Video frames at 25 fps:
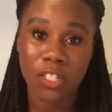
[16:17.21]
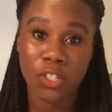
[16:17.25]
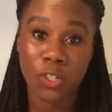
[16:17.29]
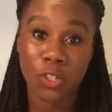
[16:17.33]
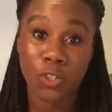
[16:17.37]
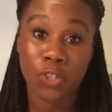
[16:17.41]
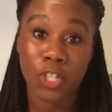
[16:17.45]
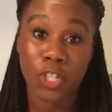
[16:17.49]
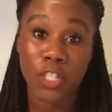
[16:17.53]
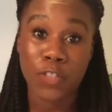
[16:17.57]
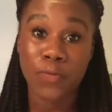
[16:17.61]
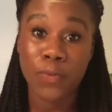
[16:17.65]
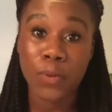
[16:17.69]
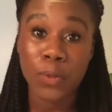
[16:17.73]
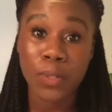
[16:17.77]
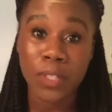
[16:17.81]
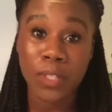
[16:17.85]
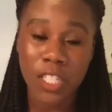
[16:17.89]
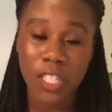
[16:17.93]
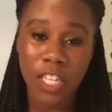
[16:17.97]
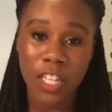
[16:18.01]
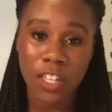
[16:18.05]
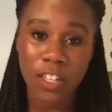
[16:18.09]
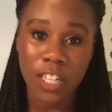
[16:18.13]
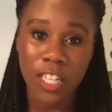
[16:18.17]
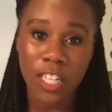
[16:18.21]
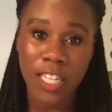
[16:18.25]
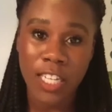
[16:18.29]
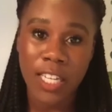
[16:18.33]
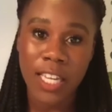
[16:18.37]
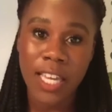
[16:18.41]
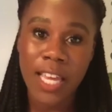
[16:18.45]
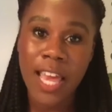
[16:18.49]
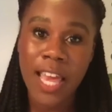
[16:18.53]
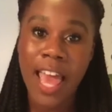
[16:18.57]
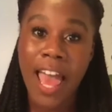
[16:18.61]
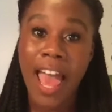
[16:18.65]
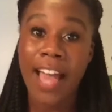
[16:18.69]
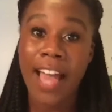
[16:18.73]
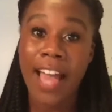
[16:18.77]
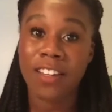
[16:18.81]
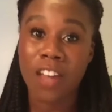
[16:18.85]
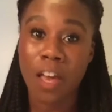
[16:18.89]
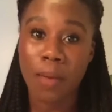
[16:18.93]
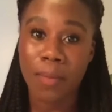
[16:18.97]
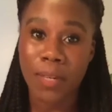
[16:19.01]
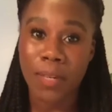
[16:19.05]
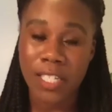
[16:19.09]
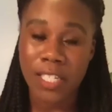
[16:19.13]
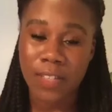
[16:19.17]
to increase food security,
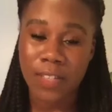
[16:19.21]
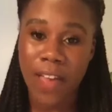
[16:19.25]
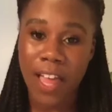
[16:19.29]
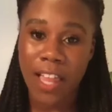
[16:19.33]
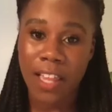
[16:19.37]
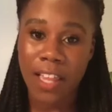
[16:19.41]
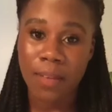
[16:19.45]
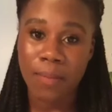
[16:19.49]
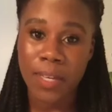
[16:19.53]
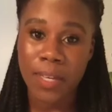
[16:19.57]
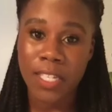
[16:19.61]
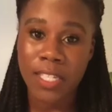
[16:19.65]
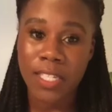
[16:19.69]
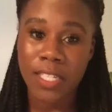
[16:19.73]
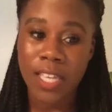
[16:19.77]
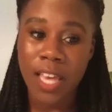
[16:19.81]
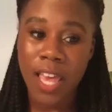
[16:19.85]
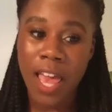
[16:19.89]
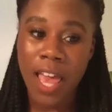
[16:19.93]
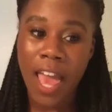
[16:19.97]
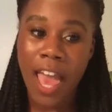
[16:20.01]
economic development,